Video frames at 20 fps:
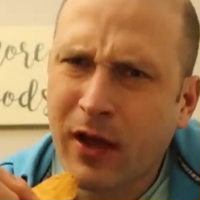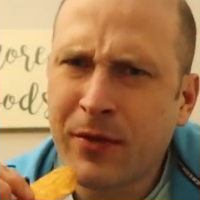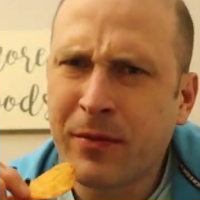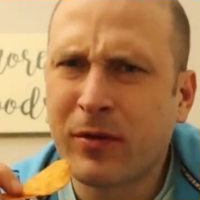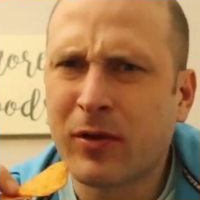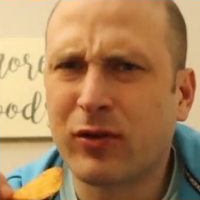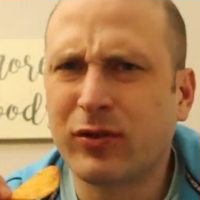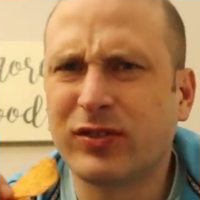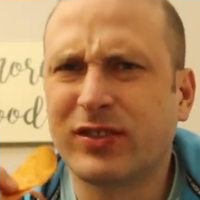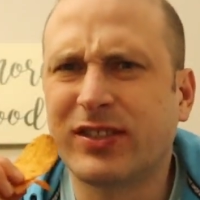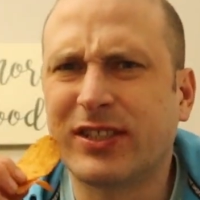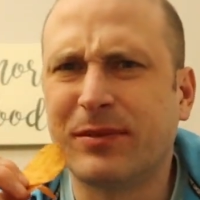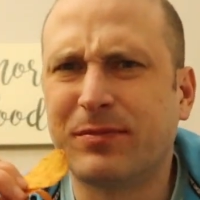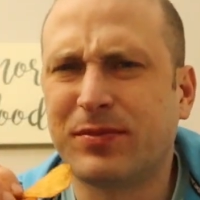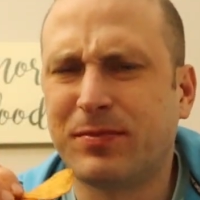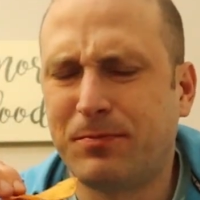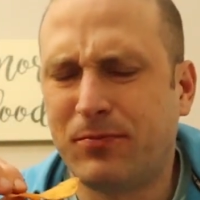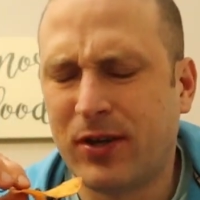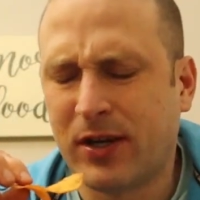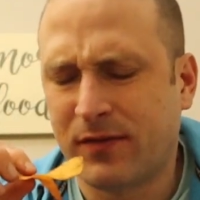I'm going to
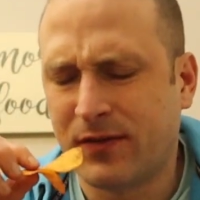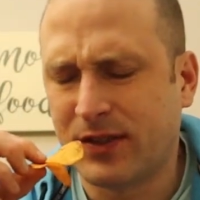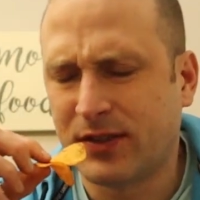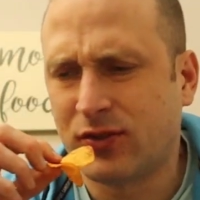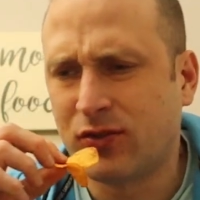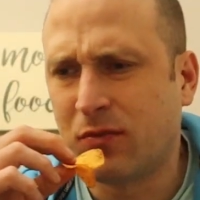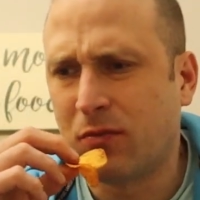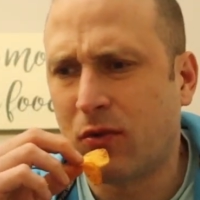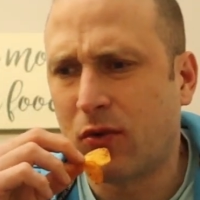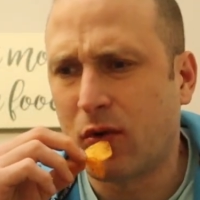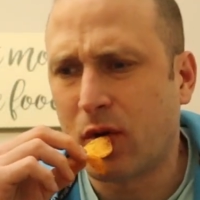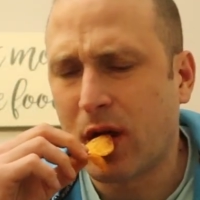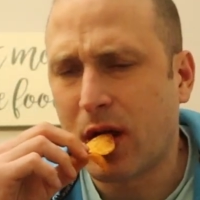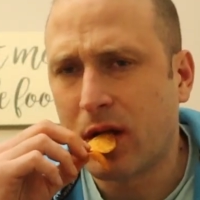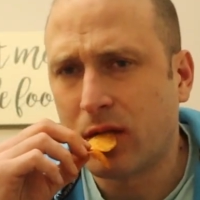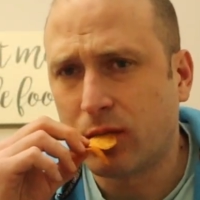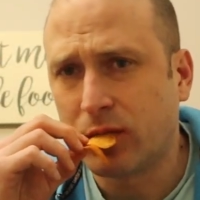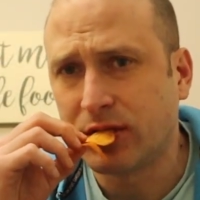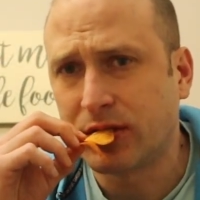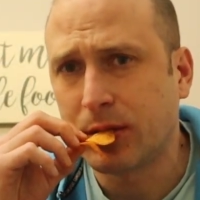skip breakfast
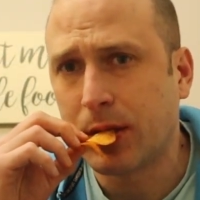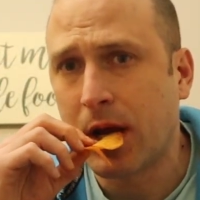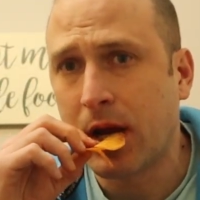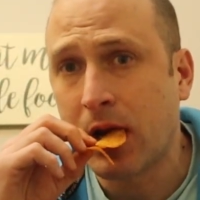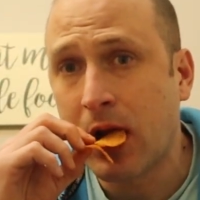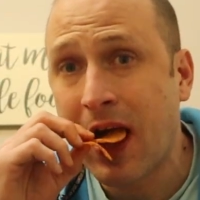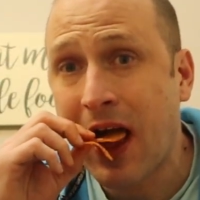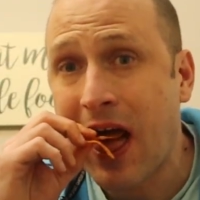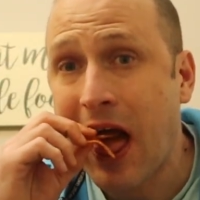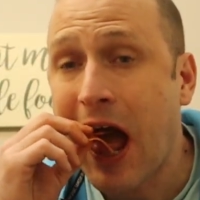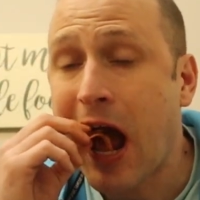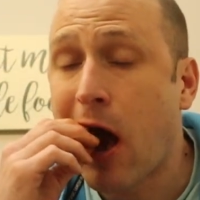tomorrow, once again.